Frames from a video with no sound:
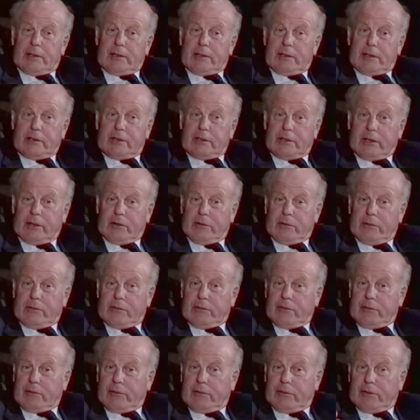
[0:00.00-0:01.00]
So
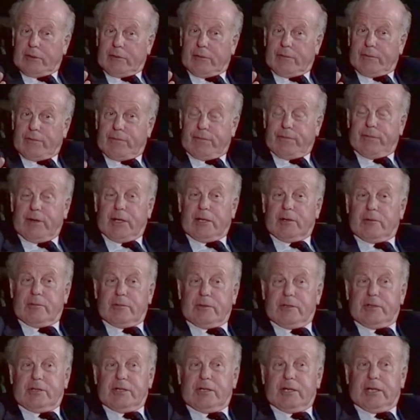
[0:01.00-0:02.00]
the
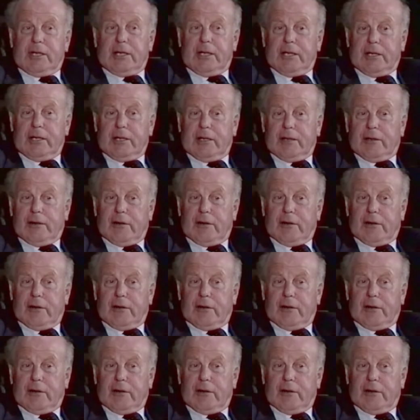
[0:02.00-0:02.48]
frequency